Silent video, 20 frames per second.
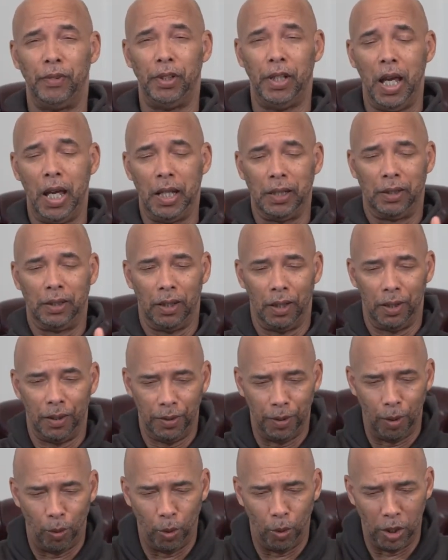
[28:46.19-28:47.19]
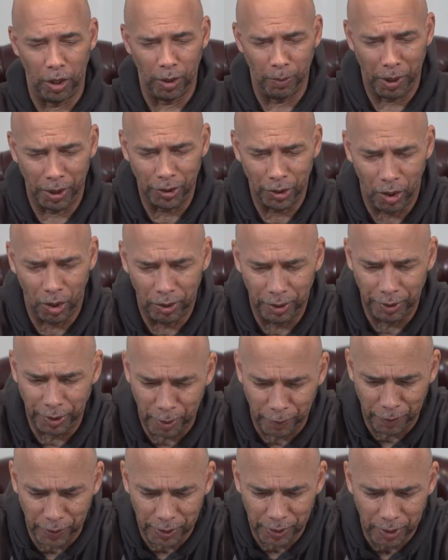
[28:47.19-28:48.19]
Yes, the Word makes all the
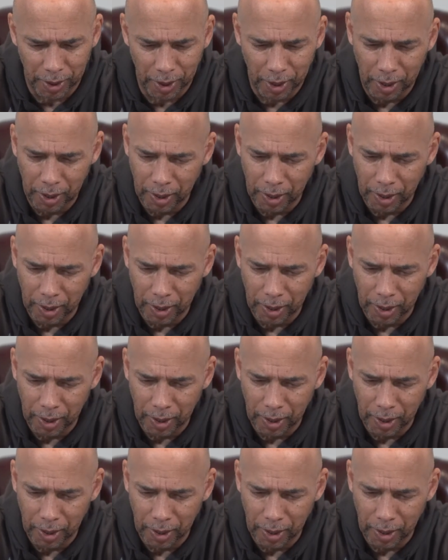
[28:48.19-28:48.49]
difference.